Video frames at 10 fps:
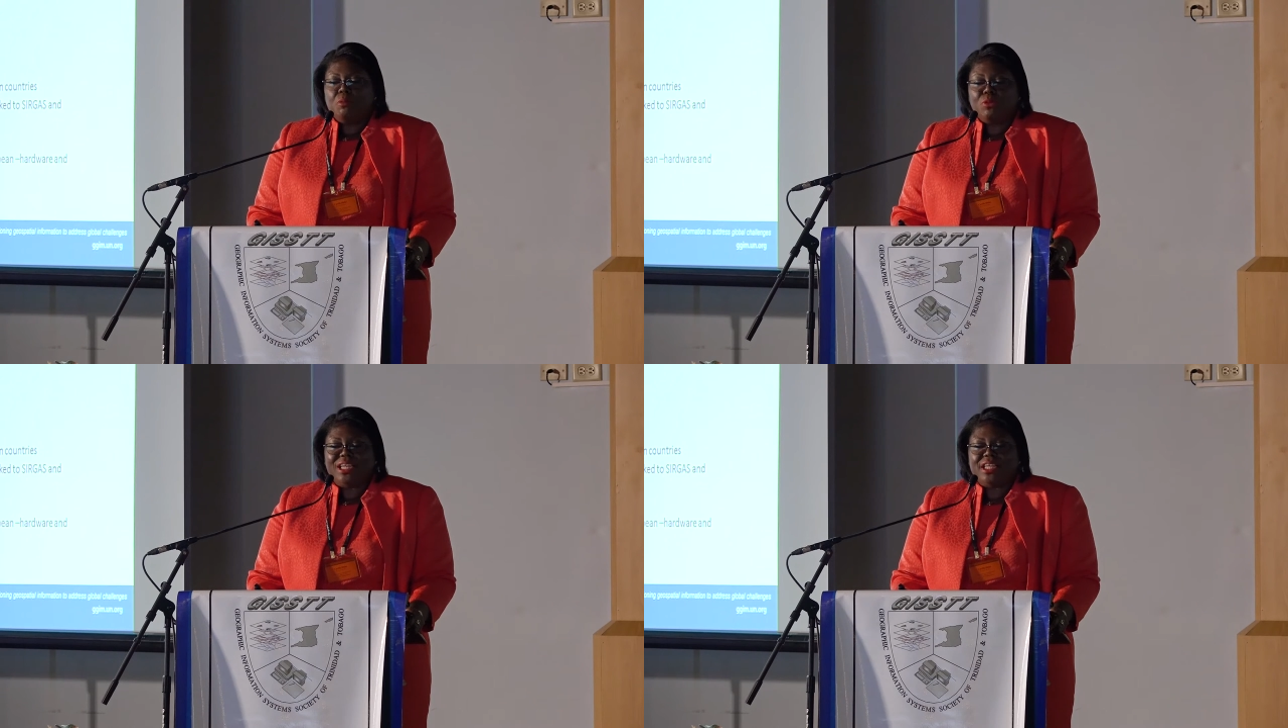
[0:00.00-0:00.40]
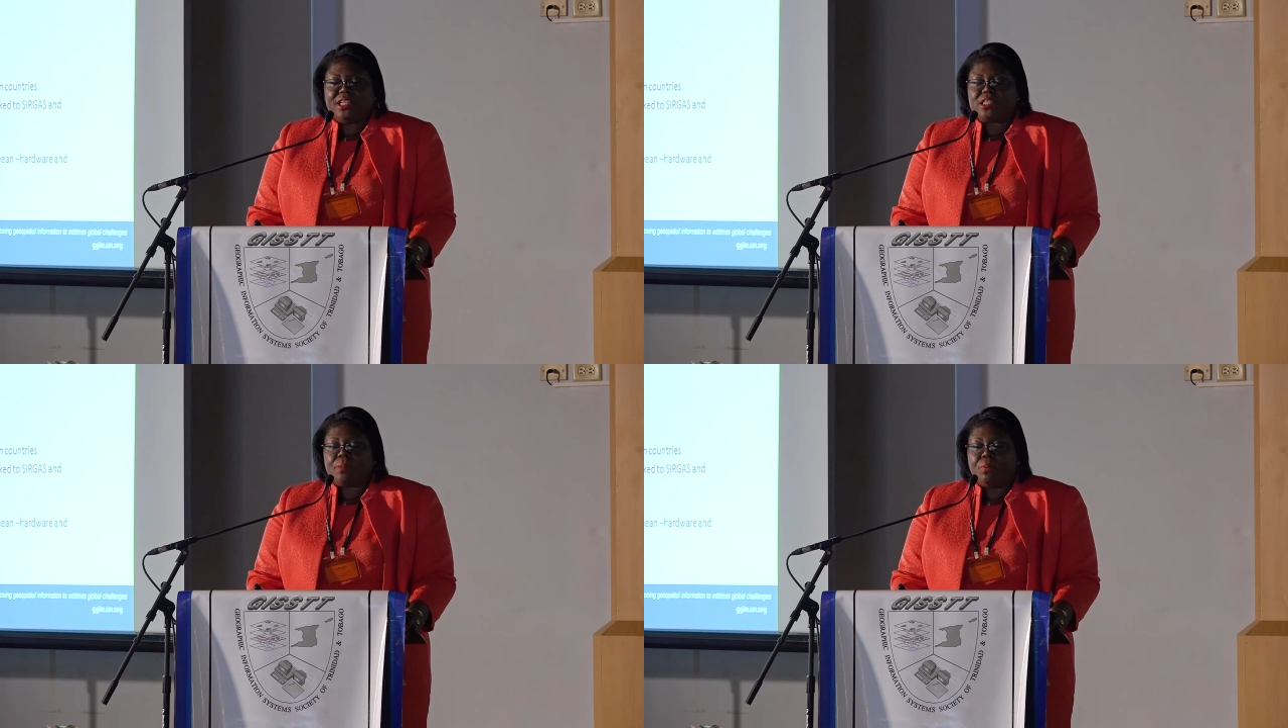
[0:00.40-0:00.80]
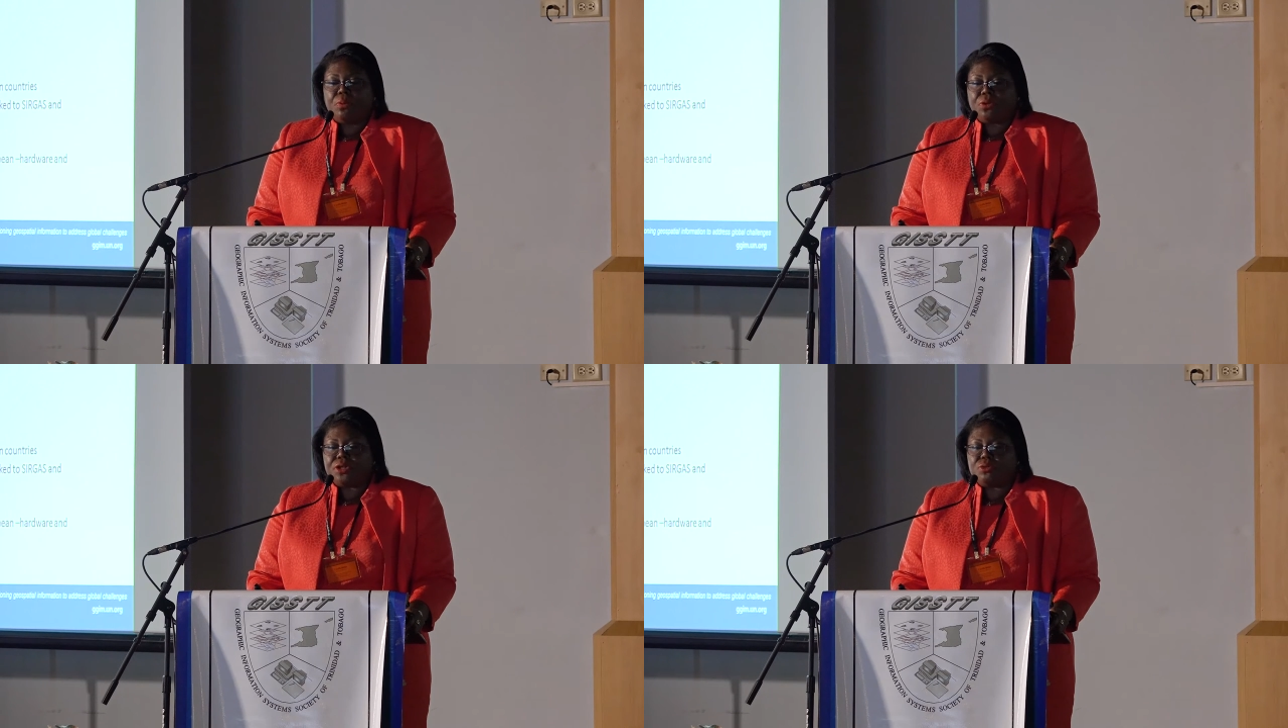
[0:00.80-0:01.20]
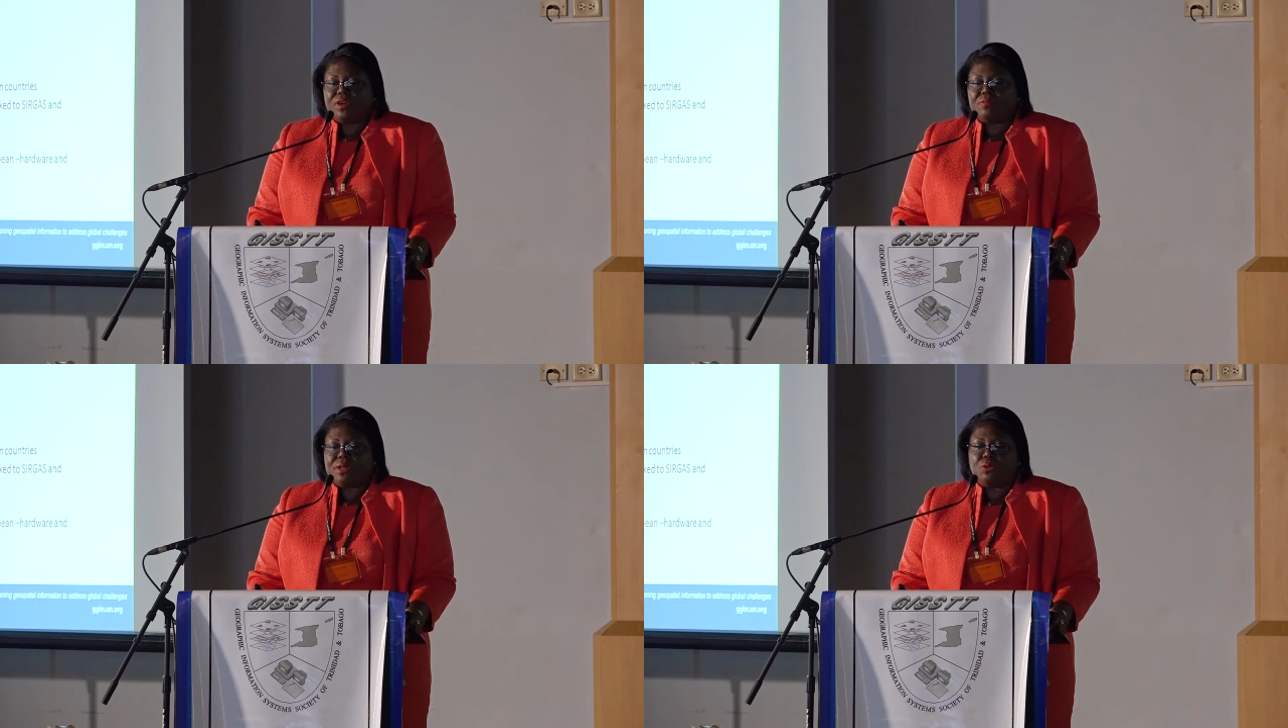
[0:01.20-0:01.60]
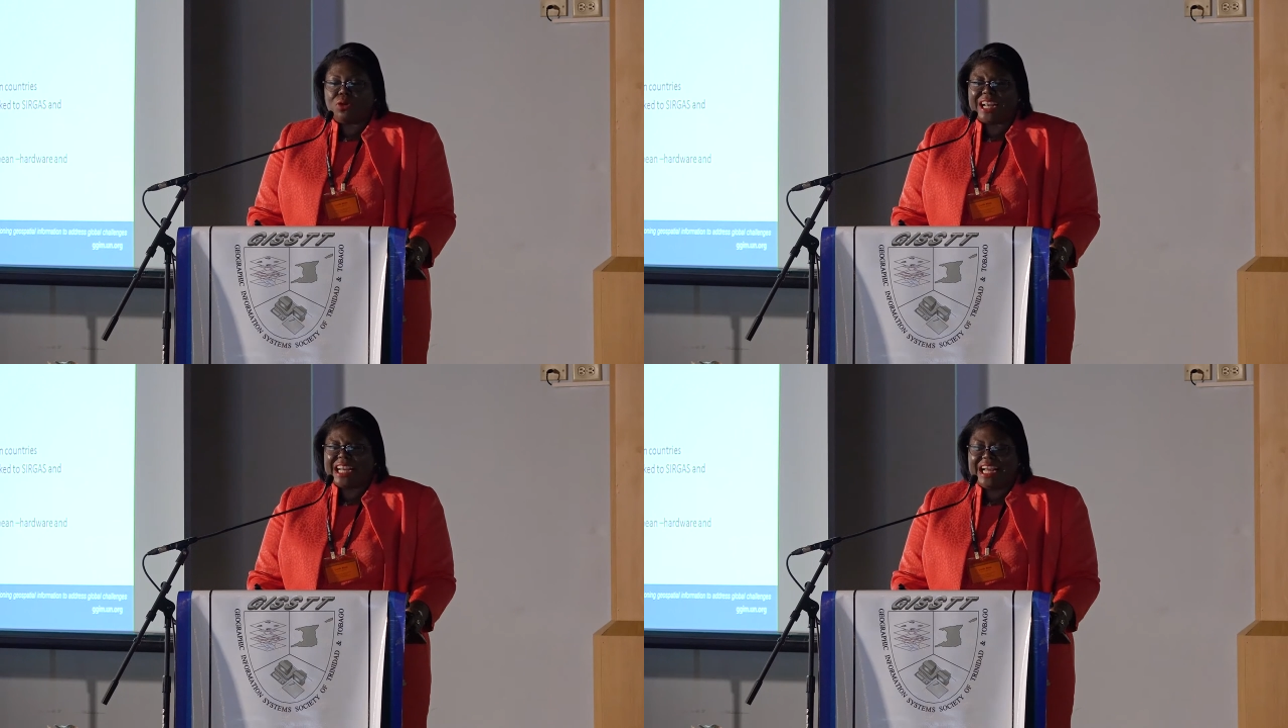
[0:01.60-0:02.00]
we need support. We have been
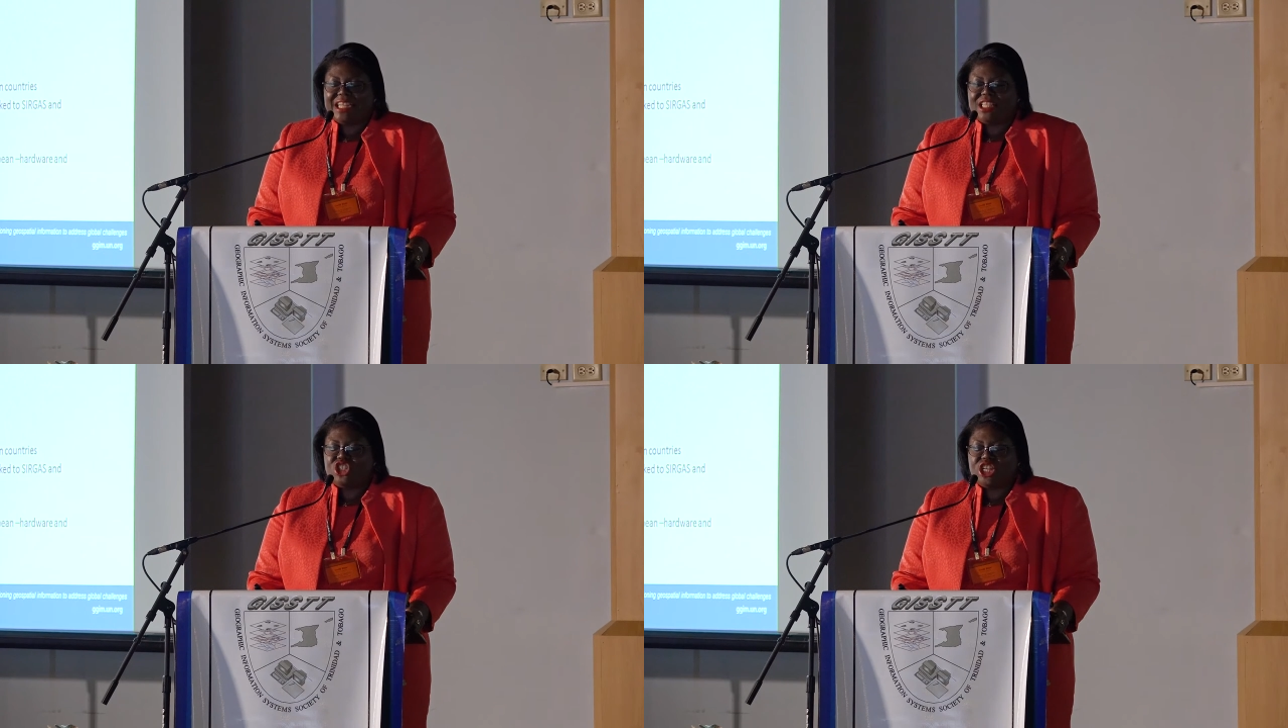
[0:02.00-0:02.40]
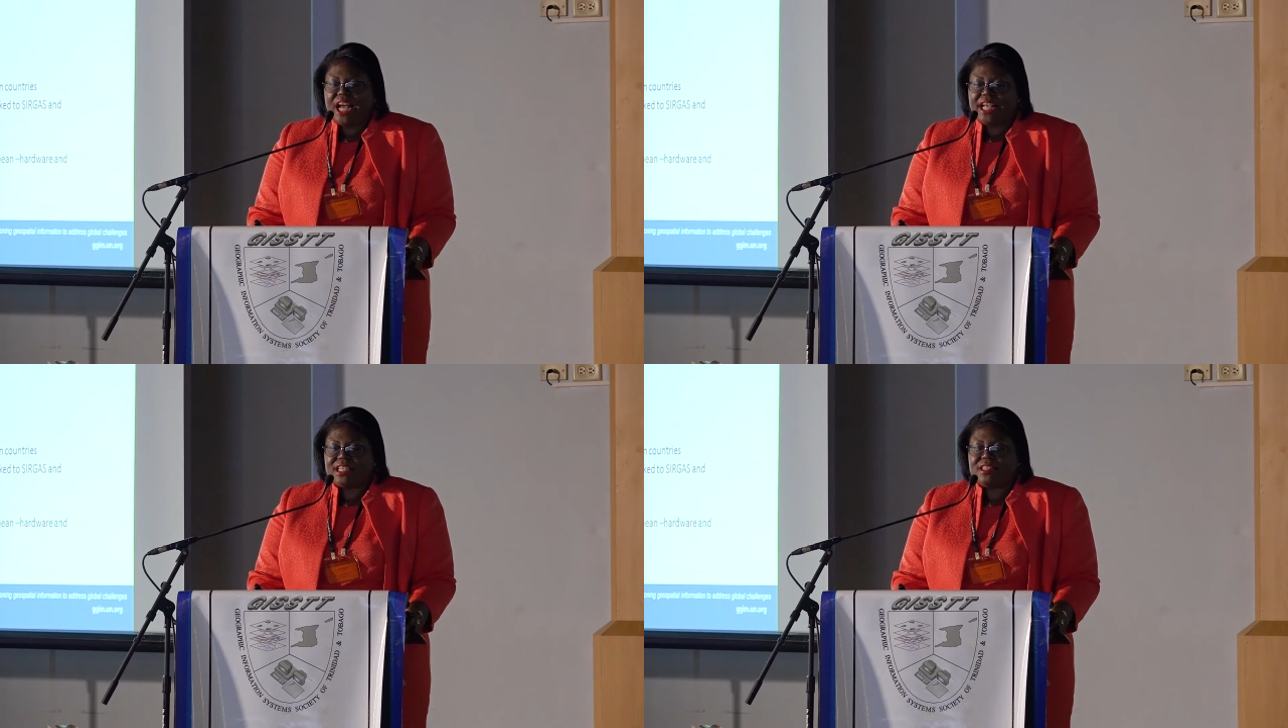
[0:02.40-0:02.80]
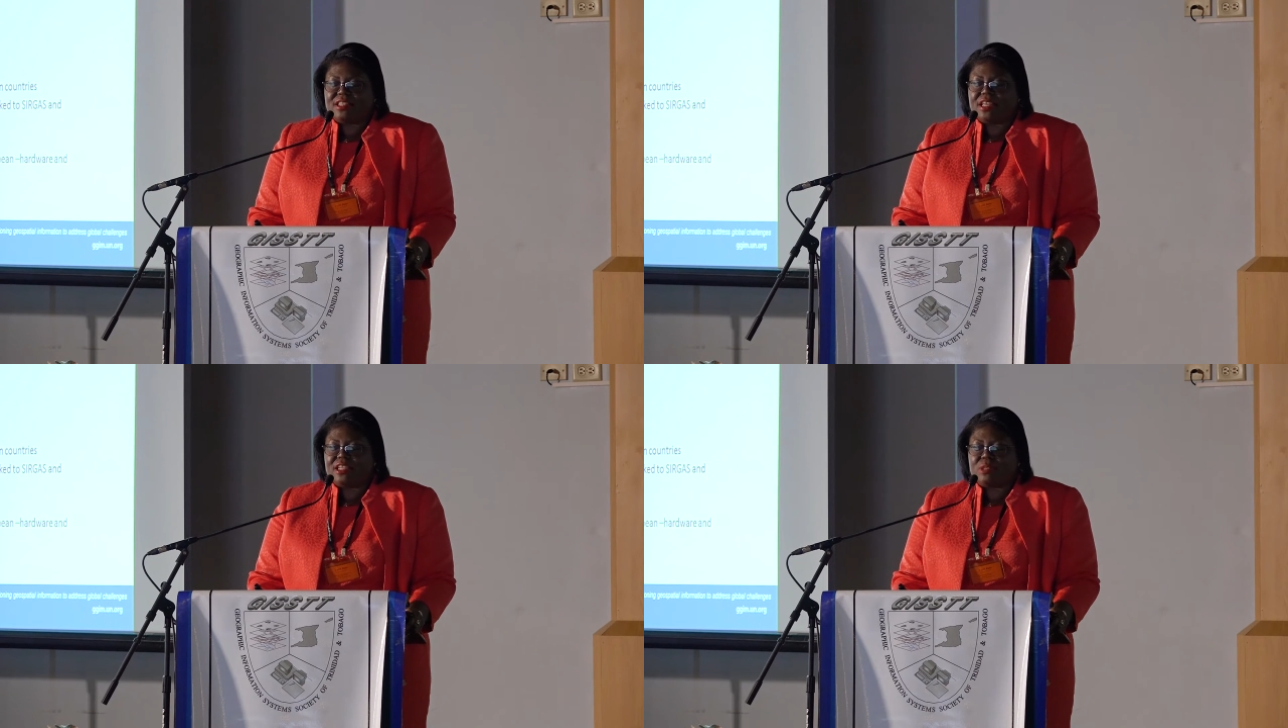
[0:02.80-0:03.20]
working at this GIS thing,